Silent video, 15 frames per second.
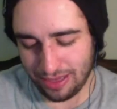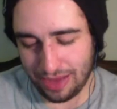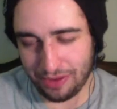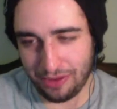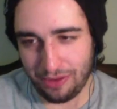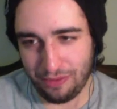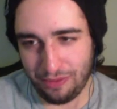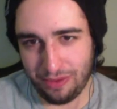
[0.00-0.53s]

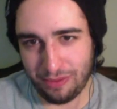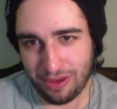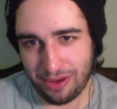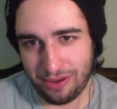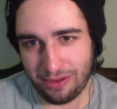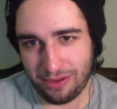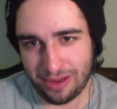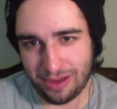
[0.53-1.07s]
know if we want
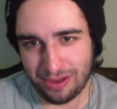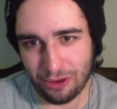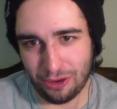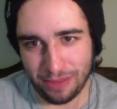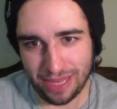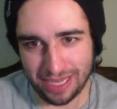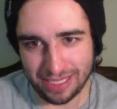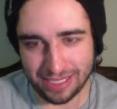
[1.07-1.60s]
to open
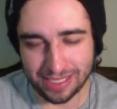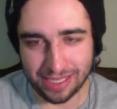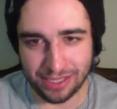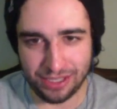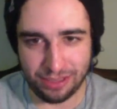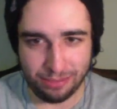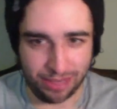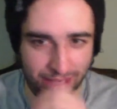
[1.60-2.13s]
that
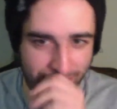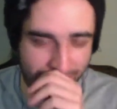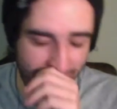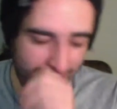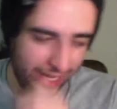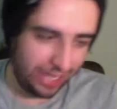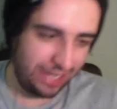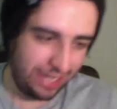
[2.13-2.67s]
discussion, but I feel
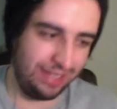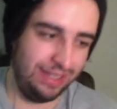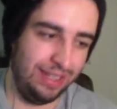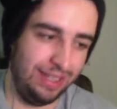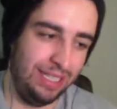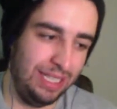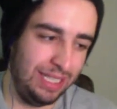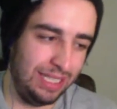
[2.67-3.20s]
like
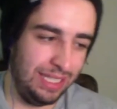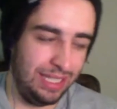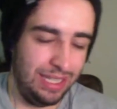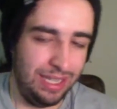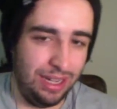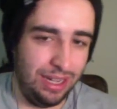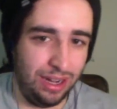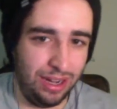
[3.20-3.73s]

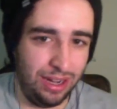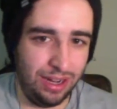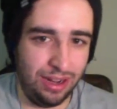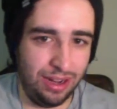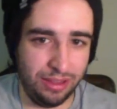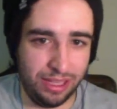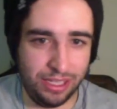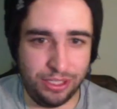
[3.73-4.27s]

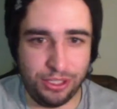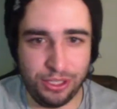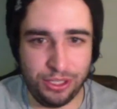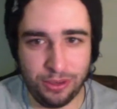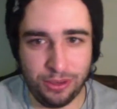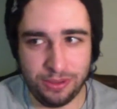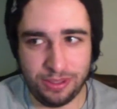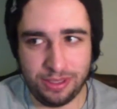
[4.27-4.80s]
on these
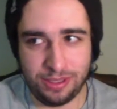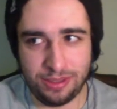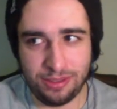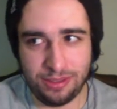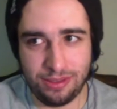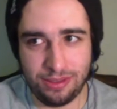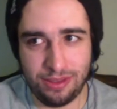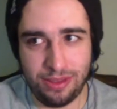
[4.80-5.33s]
shows,
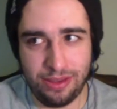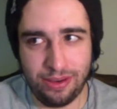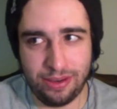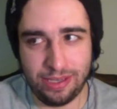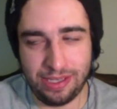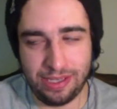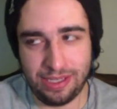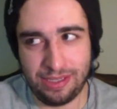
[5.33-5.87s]
there
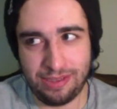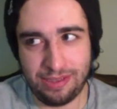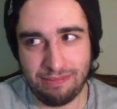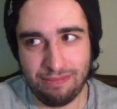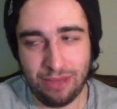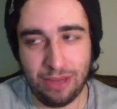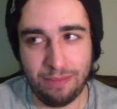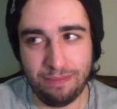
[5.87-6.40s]
is,
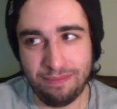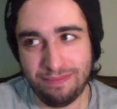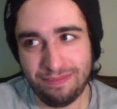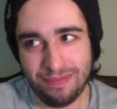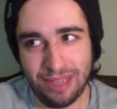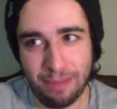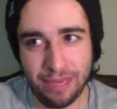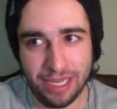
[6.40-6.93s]
well,
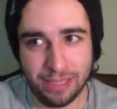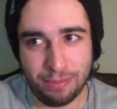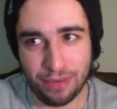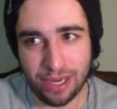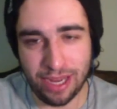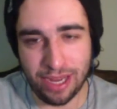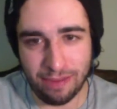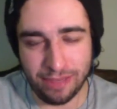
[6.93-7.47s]
I mean, it's
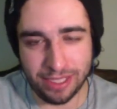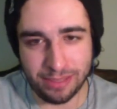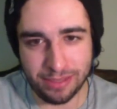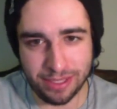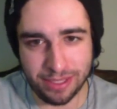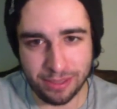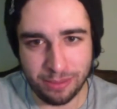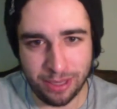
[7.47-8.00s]
pretty obvious with
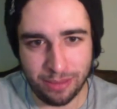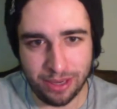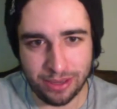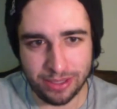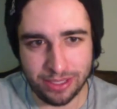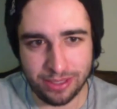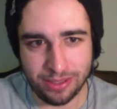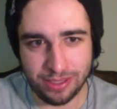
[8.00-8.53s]
so many
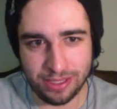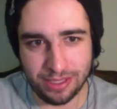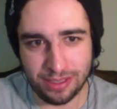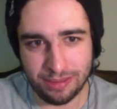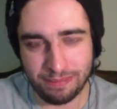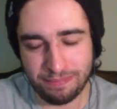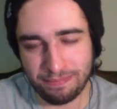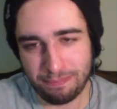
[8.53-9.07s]
winners. There's
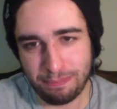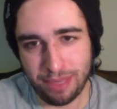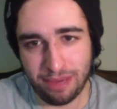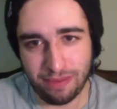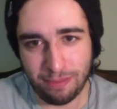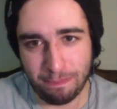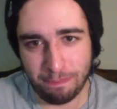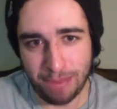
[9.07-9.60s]
a bit of
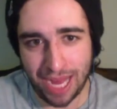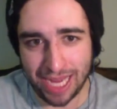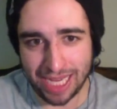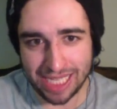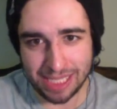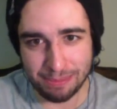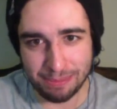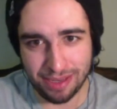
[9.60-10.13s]
a
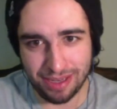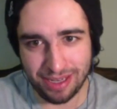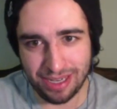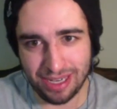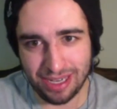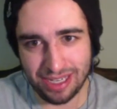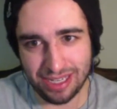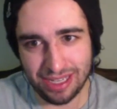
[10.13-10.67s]
bias, but
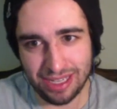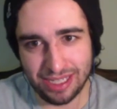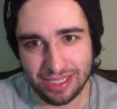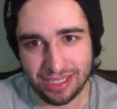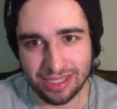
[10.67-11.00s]
let's